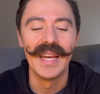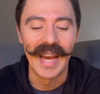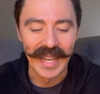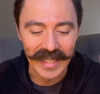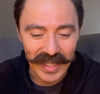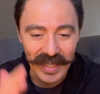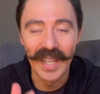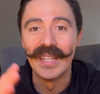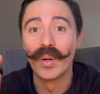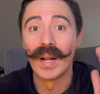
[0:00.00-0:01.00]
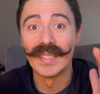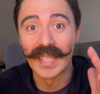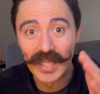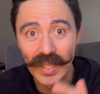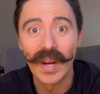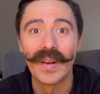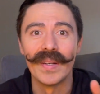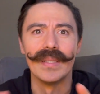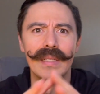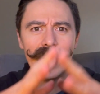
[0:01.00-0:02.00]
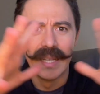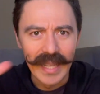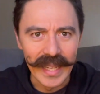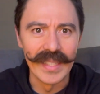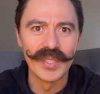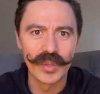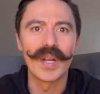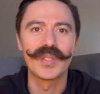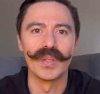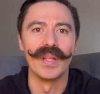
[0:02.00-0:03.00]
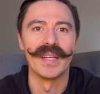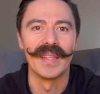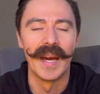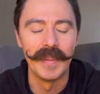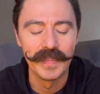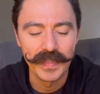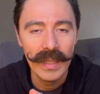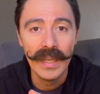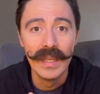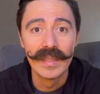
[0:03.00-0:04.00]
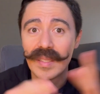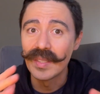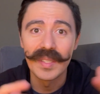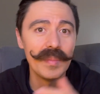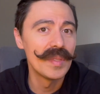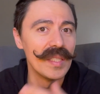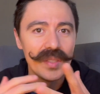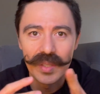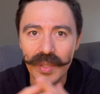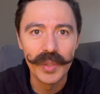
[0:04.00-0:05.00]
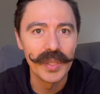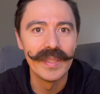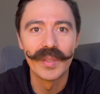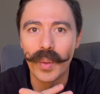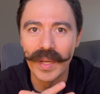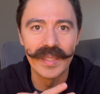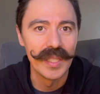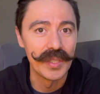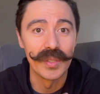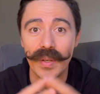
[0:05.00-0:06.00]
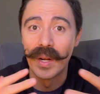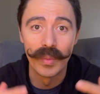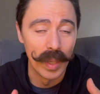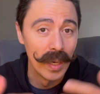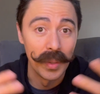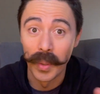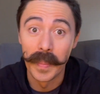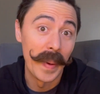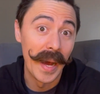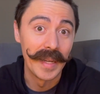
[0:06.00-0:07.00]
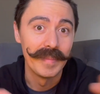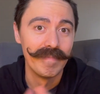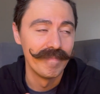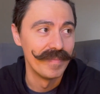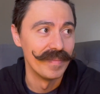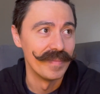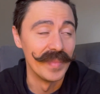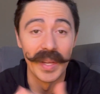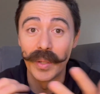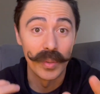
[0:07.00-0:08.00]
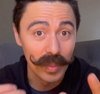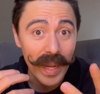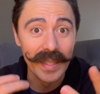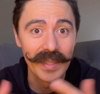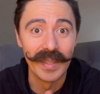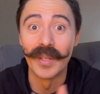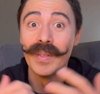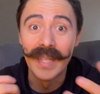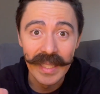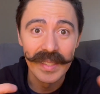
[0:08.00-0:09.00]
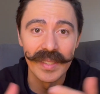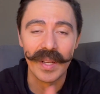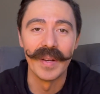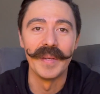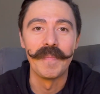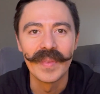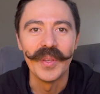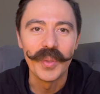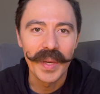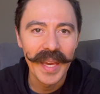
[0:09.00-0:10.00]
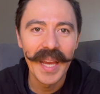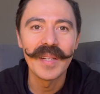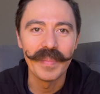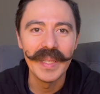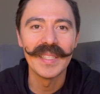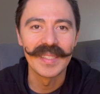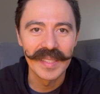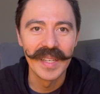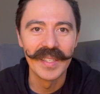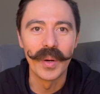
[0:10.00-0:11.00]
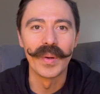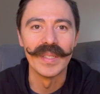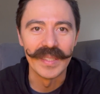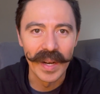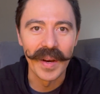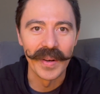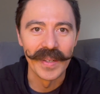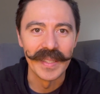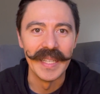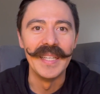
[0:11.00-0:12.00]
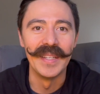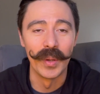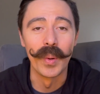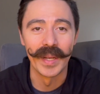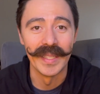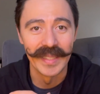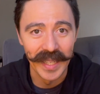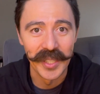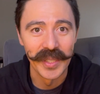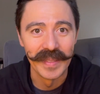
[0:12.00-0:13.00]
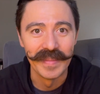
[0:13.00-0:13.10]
as a son or as a daughter in a structure like that. Systems, institutions, and organizations are not wrong or bad. They're great, they're necessary you can't be a son or a daughter in an organization.